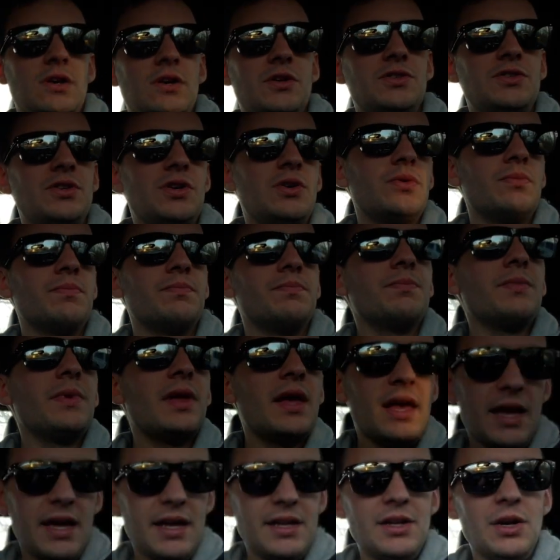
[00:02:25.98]
So,
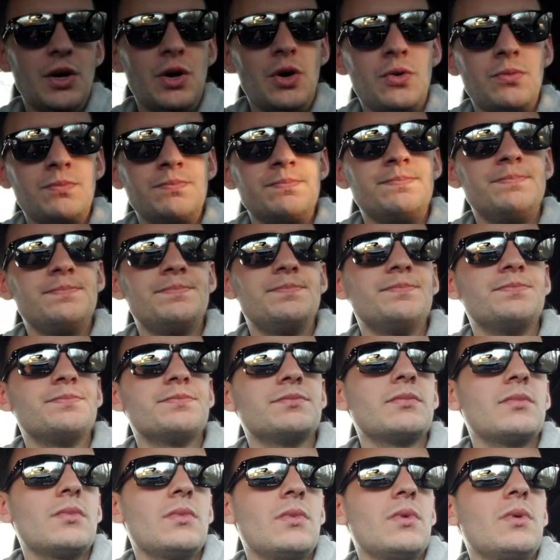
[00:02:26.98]
heading home.
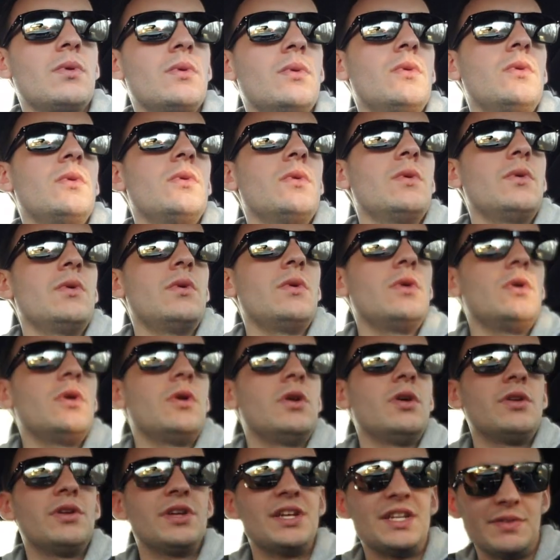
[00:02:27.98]

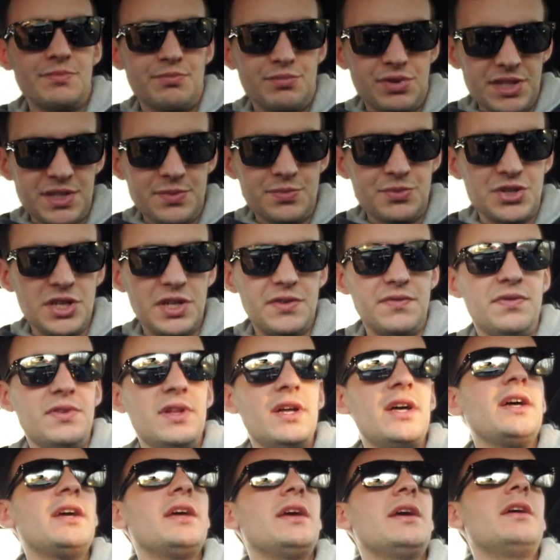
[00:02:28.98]
I get bring some
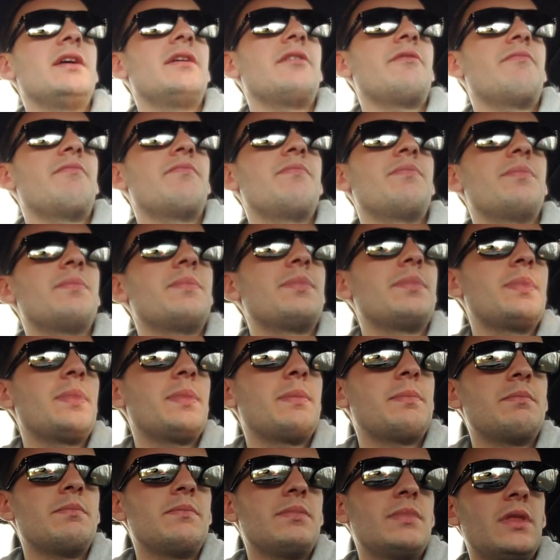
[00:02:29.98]
Chick-fil-A
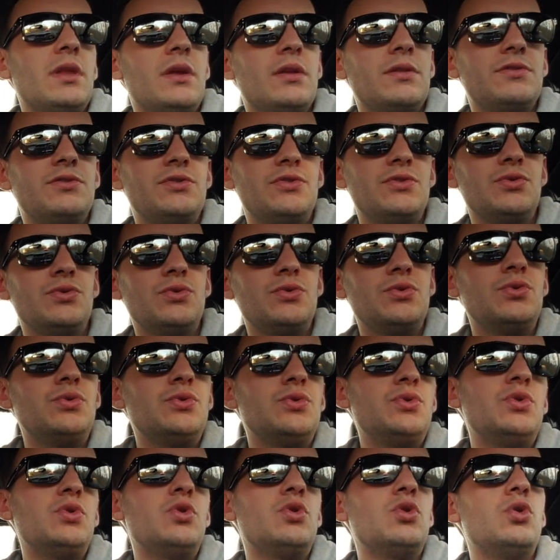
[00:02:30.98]

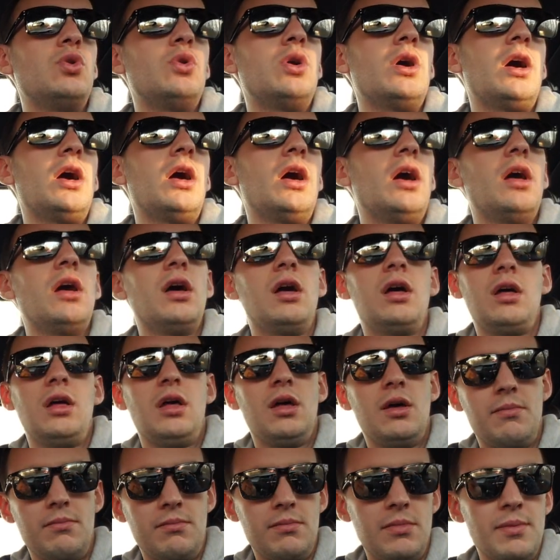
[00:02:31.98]
to
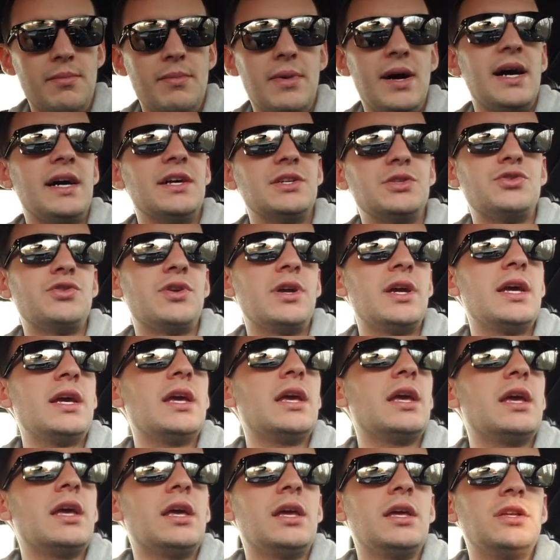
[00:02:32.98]
Mamadre.
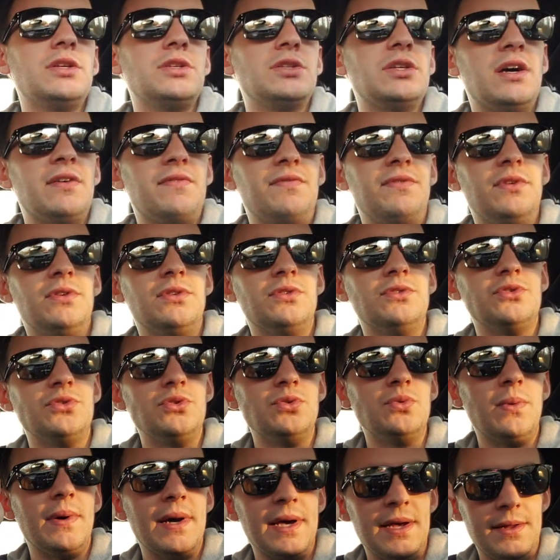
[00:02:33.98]
Not feeling too
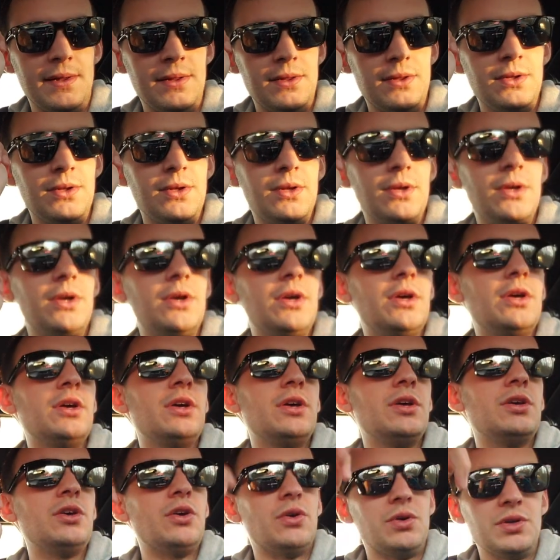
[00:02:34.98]
well
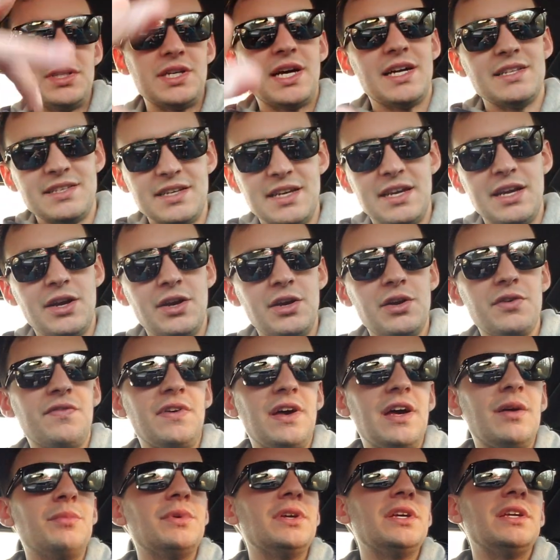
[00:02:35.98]
you always got to take care of your
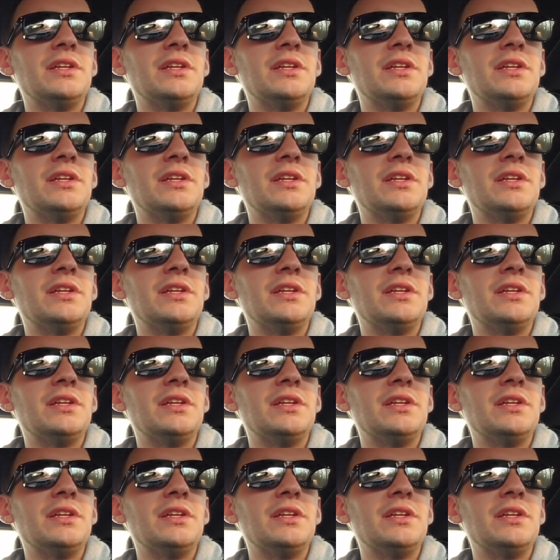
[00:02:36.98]
family,